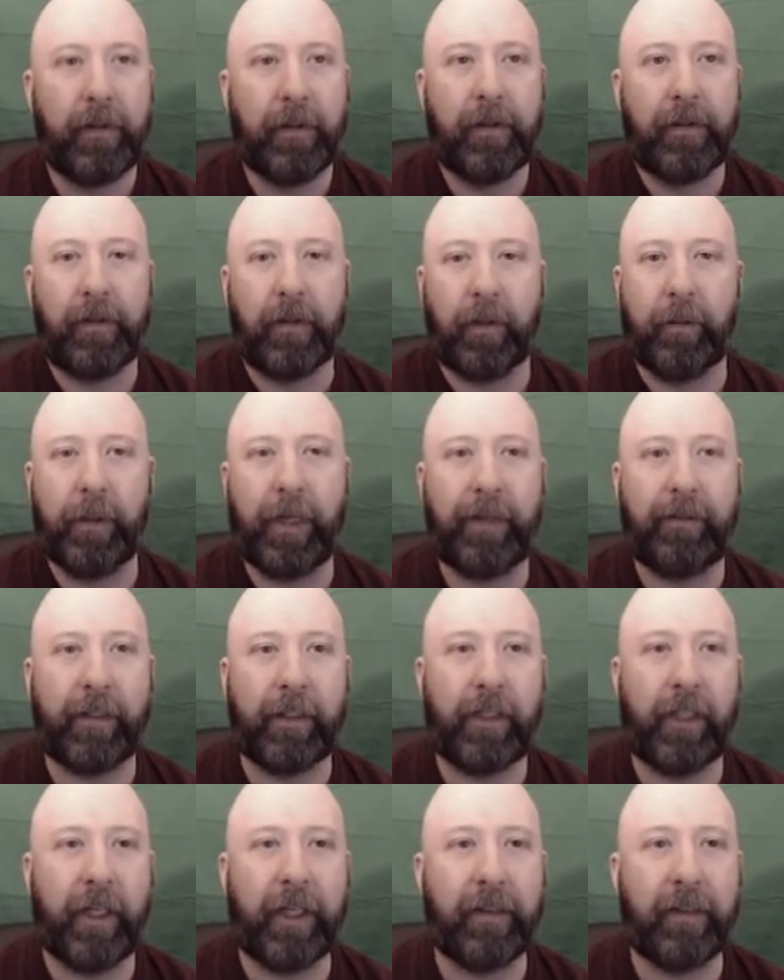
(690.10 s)
So we might have to
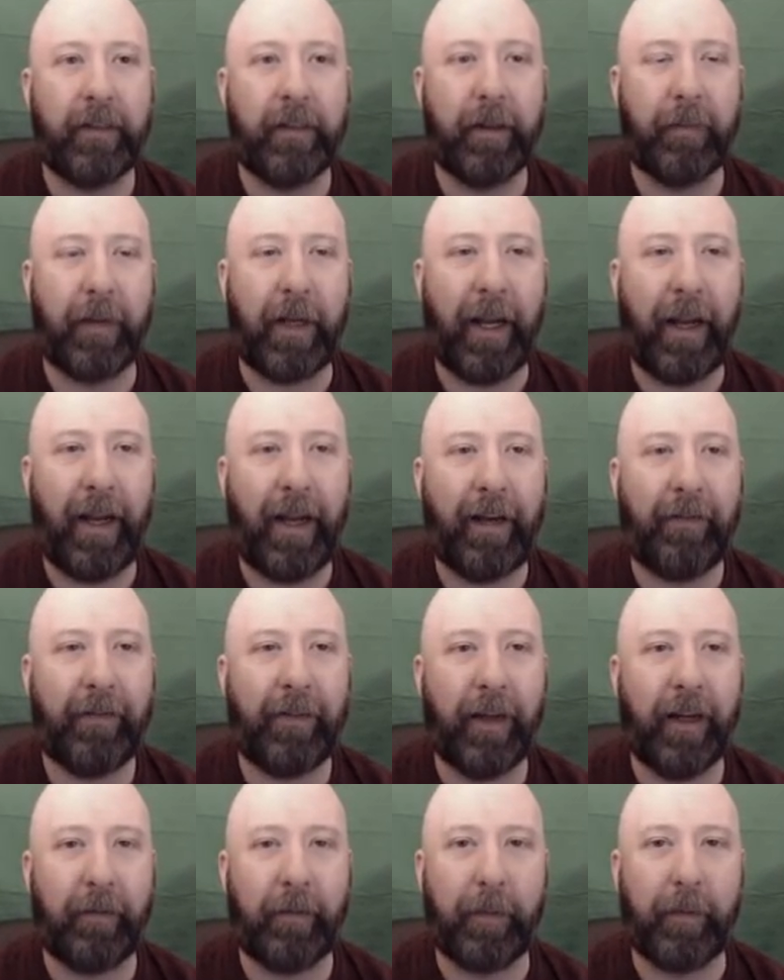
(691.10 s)
change this up at
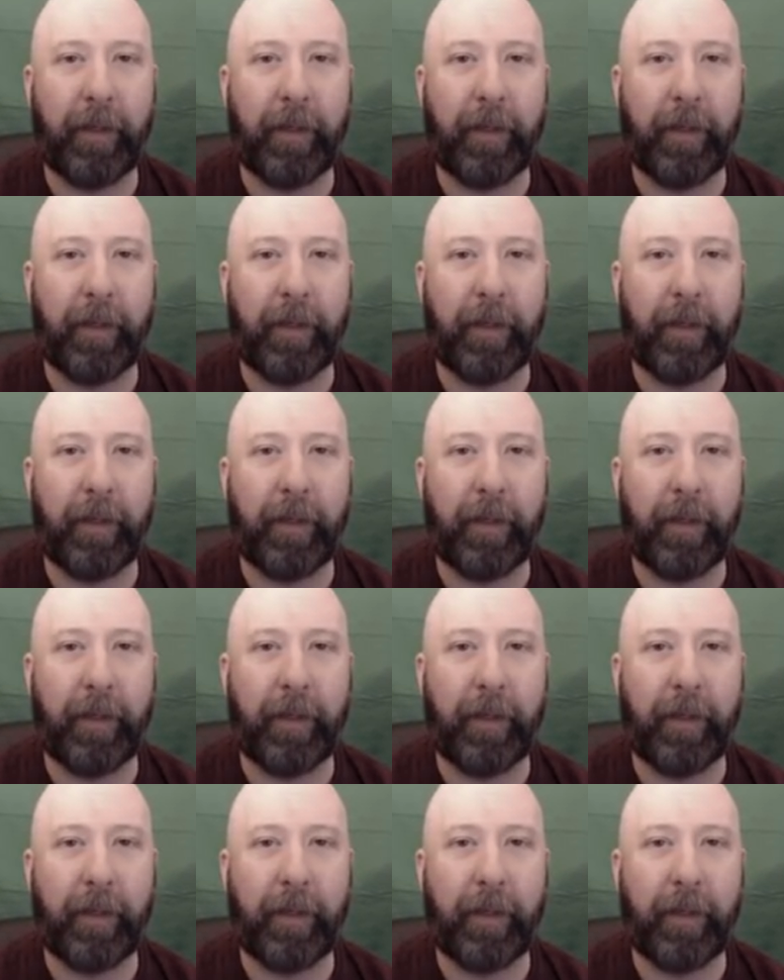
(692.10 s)
halftime a